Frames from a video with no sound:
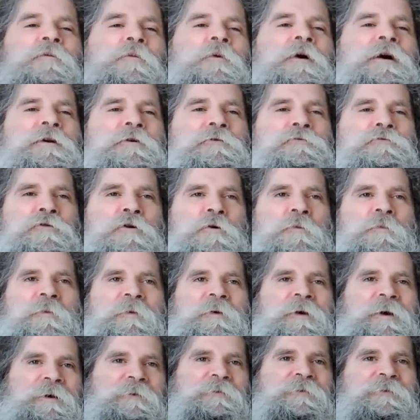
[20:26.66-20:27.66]
one group,
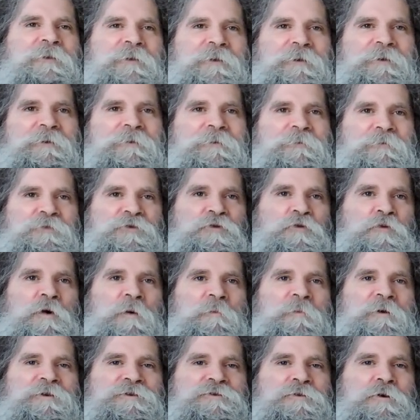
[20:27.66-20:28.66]
the
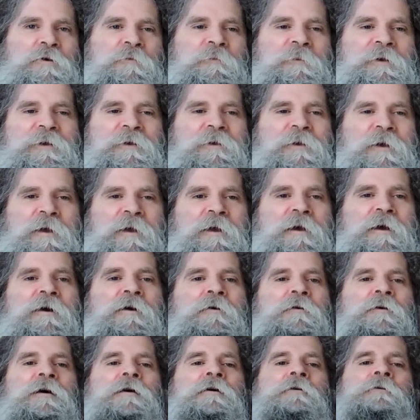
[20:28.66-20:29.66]
woman told me,
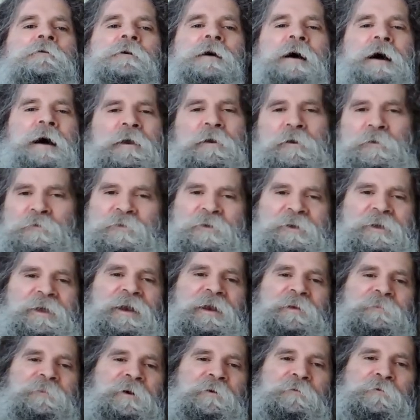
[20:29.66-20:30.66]
well, I don't think
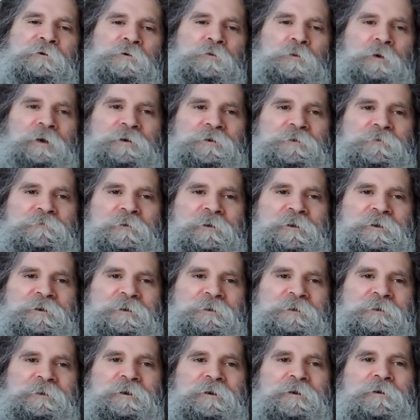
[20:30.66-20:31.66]
anybody would want
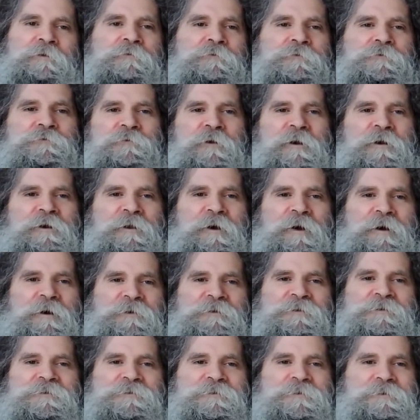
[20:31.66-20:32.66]

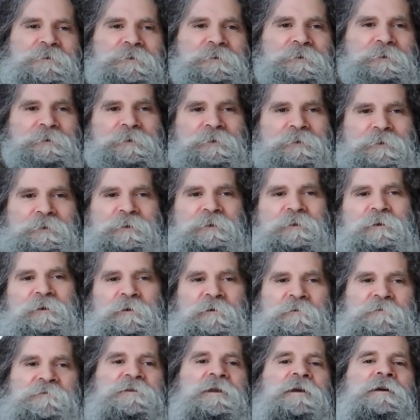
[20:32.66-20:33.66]
dreadlocks.
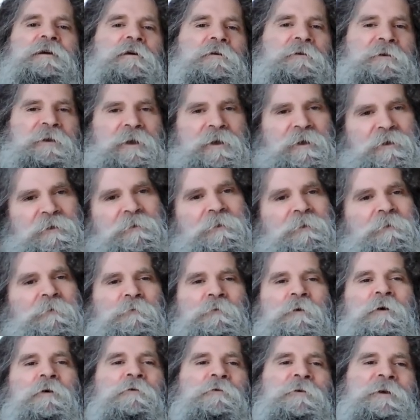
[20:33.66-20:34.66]
I was like, oh yeah?
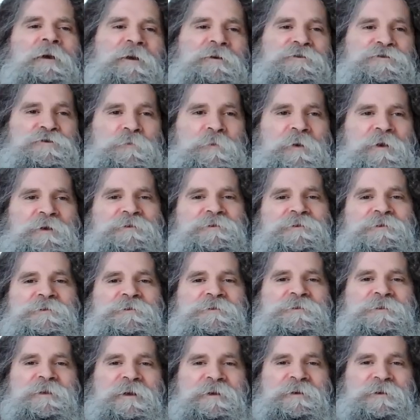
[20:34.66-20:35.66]
Well, cancer
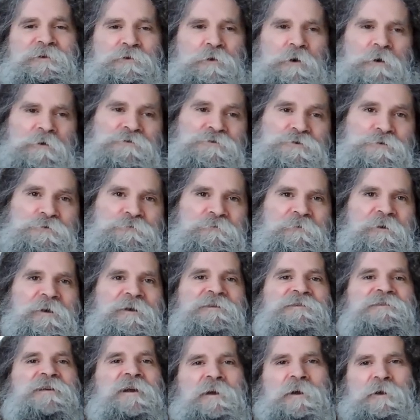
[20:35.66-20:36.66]
patients that lost their
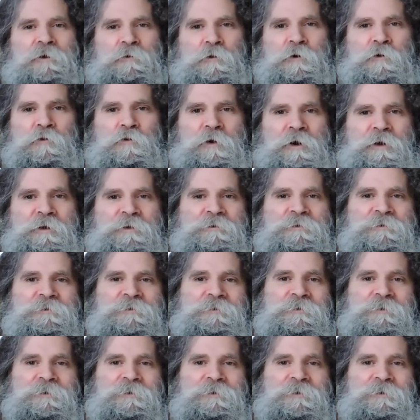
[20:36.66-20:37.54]
dreads would want,